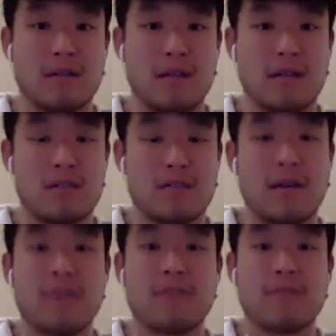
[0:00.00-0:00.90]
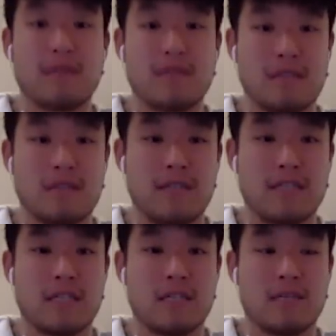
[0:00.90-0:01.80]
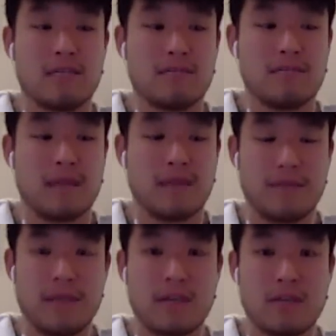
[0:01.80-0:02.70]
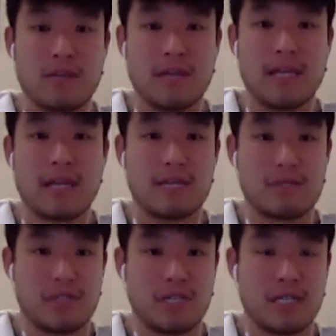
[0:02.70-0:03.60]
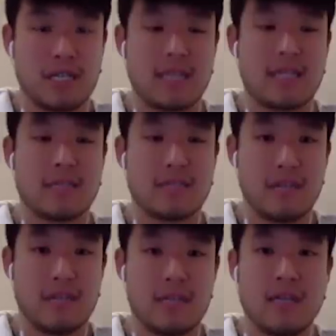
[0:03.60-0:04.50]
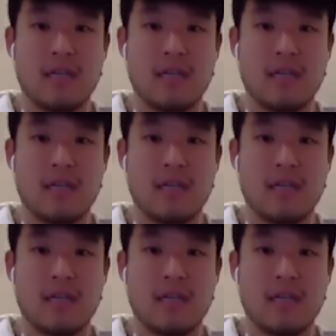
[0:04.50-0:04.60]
And so I feel myself as a like a vehicle, right? Like a machine to get things done.